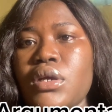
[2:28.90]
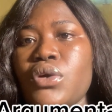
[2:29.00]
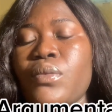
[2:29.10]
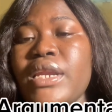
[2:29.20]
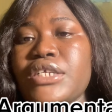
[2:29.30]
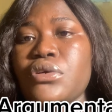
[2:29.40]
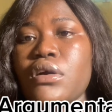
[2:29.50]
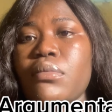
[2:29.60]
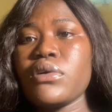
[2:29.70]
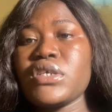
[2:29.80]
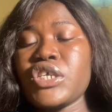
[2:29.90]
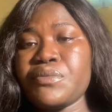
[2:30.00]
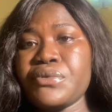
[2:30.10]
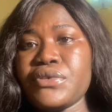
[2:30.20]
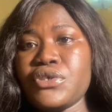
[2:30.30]
When I talk about
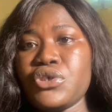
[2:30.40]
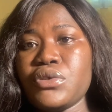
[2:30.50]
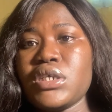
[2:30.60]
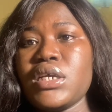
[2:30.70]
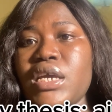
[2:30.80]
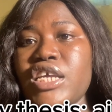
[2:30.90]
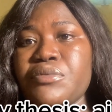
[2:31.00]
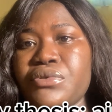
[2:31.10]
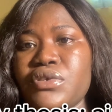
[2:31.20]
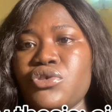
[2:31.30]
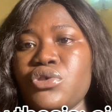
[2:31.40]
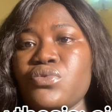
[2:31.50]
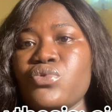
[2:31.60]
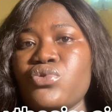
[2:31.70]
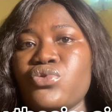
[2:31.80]
expository
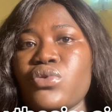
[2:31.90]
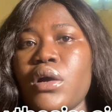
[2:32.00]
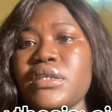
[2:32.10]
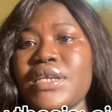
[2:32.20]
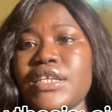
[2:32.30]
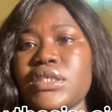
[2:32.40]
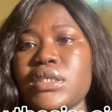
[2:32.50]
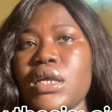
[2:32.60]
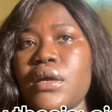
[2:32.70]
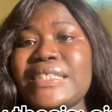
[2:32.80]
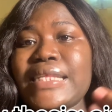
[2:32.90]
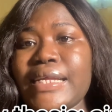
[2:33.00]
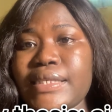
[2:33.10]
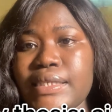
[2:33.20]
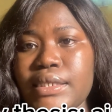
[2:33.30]
would that
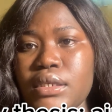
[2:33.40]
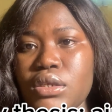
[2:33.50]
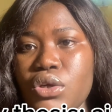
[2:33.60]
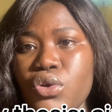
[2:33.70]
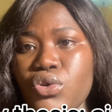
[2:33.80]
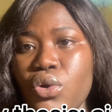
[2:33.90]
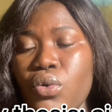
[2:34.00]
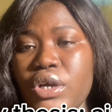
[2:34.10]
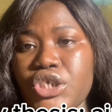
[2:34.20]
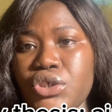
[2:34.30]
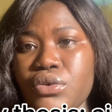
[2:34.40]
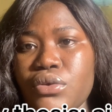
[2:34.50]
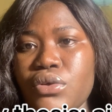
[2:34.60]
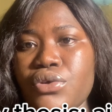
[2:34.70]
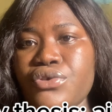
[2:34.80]
states your
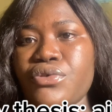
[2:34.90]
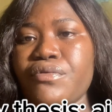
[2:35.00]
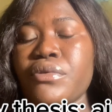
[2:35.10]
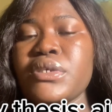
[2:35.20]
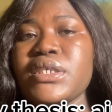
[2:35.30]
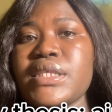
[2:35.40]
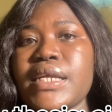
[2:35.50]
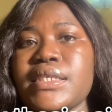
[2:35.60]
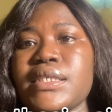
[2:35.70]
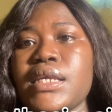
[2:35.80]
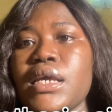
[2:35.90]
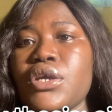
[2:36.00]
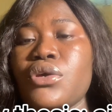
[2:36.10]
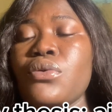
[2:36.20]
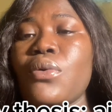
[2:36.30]
question. So for instance,
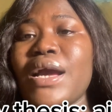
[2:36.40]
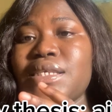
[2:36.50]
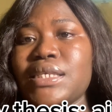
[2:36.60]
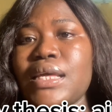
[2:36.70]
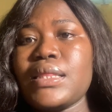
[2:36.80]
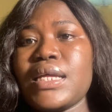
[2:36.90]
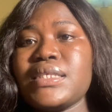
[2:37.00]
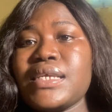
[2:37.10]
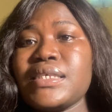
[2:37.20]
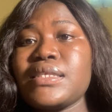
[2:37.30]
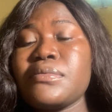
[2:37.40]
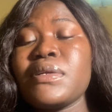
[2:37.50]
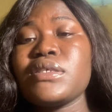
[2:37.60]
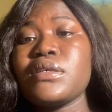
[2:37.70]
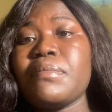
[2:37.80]
I said that thesis statement
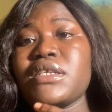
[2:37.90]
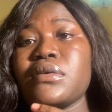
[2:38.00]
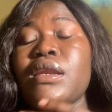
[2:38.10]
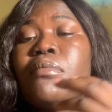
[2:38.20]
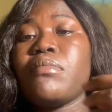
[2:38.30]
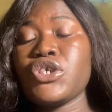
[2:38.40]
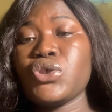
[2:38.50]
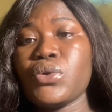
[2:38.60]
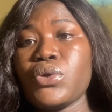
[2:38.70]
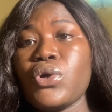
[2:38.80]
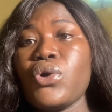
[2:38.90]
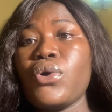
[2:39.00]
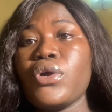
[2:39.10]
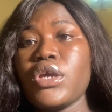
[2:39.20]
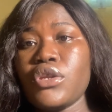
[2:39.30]
is a particular section
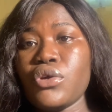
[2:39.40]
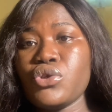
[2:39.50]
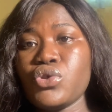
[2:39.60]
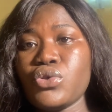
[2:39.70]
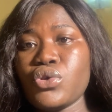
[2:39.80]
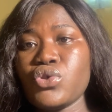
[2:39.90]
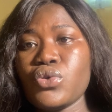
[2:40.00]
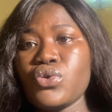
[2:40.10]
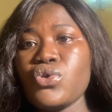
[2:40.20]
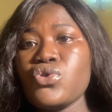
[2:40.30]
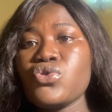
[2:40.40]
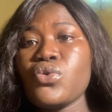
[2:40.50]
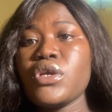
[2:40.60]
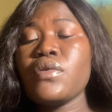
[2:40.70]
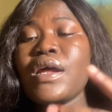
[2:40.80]
in your introduction. So
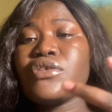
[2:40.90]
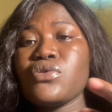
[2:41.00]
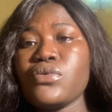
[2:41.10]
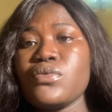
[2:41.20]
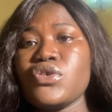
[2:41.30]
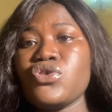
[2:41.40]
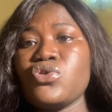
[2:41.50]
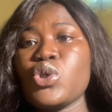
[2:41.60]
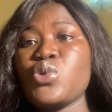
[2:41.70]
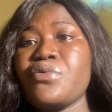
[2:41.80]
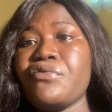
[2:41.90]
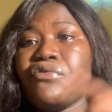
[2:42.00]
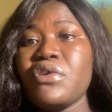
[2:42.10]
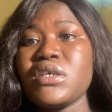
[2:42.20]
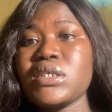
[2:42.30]
in order to do this, you just
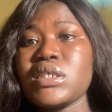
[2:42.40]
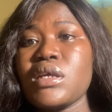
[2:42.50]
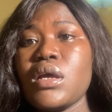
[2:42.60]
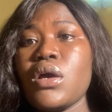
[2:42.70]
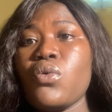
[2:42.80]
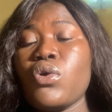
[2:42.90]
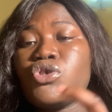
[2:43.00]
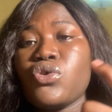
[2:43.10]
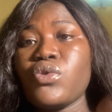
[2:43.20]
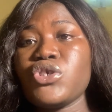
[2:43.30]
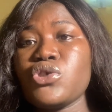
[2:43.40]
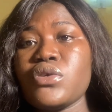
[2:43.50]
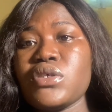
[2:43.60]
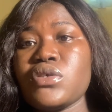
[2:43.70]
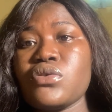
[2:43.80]
rephrase what your question
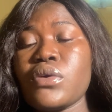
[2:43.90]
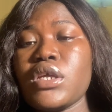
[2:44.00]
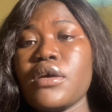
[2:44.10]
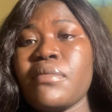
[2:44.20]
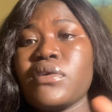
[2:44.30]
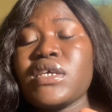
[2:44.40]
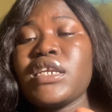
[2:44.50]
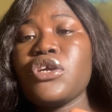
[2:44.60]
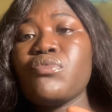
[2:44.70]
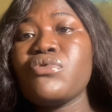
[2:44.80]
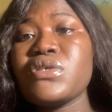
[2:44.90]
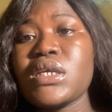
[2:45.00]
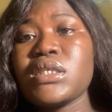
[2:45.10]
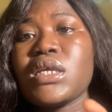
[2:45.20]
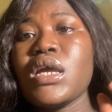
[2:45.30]
is talking about and then you put
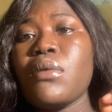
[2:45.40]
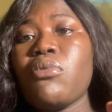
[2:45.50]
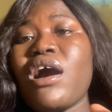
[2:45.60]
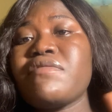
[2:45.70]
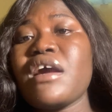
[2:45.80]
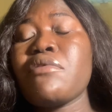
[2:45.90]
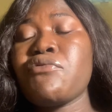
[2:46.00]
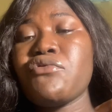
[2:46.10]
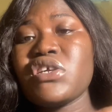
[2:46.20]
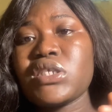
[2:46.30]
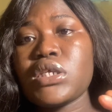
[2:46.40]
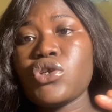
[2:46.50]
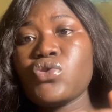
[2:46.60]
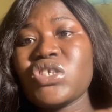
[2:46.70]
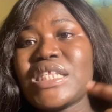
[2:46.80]
it. But after rephrasing,
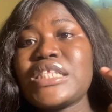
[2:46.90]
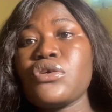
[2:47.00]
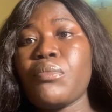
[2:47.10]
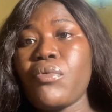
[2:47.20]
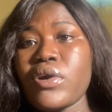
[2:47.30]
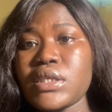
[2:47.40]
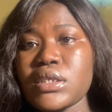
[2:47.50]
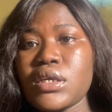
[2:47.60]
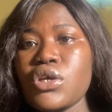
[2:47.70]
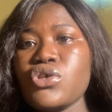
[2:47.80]
you state your points.